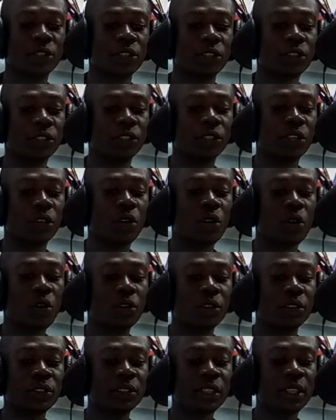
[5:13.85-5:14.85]
George
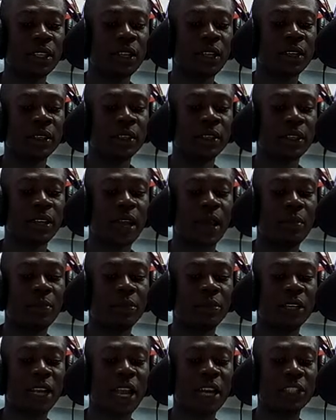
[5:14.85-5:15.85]
cordoned the
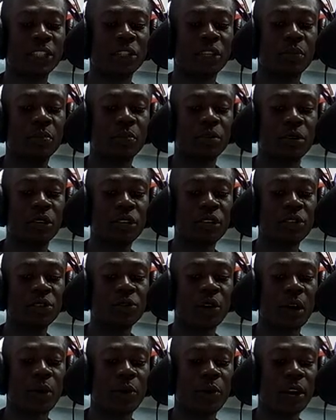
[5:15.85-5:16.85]
Liberian National Police
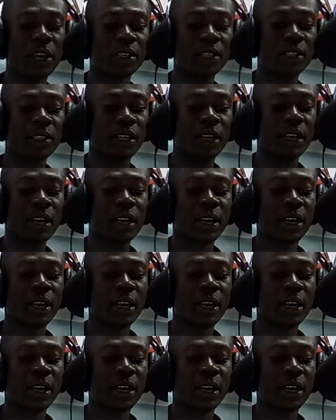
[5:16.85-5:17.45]
to arrest